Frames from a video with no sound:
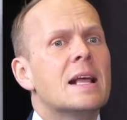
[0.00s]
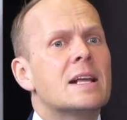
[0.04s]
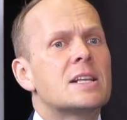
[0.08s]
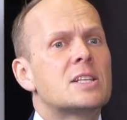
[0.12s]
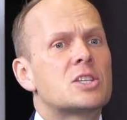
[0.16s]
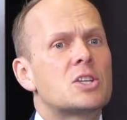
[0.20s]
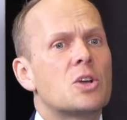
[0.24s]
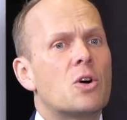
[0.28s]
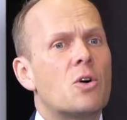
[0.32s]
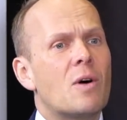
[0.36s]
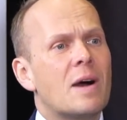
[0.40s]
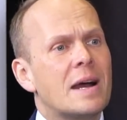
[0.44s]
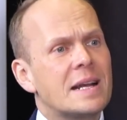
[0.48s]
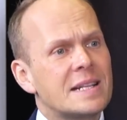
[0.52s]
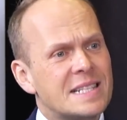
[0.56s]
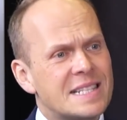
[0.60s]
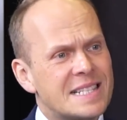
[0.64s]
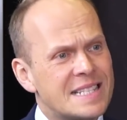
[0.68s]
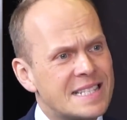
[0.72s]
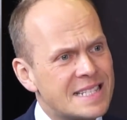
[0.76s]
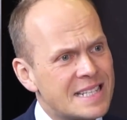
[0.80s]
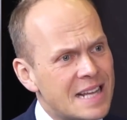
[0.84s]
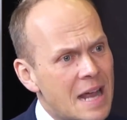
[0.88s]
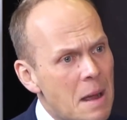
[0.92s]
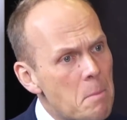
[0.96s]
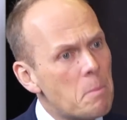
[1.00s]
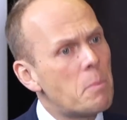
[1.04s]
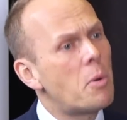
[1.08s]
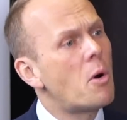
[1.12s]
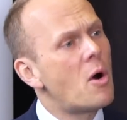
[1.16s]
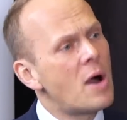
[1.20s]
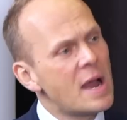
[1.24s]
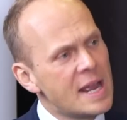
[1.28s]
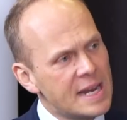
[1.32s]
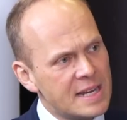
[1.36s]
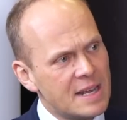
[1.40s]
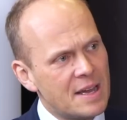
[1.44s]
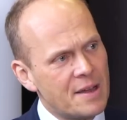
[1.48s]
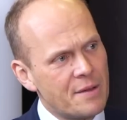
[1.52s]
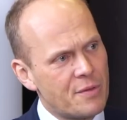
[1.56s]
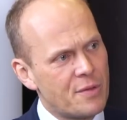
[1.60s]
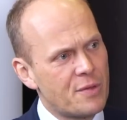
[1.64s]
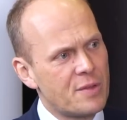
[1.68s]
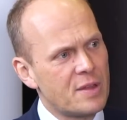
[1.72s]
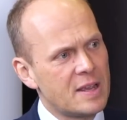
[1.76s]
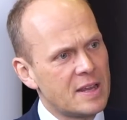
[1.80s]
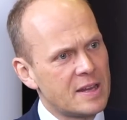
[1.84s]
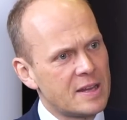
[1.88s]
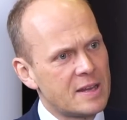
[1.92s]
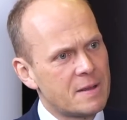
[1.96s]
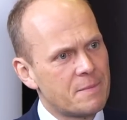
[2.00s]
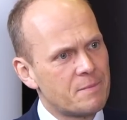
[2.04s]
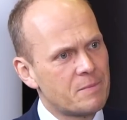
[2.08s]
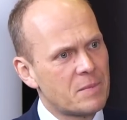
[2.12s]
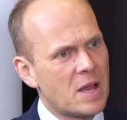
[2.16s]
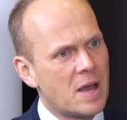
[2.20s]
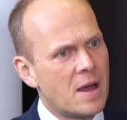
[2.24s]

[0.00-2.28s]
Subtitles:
So at some point, I think,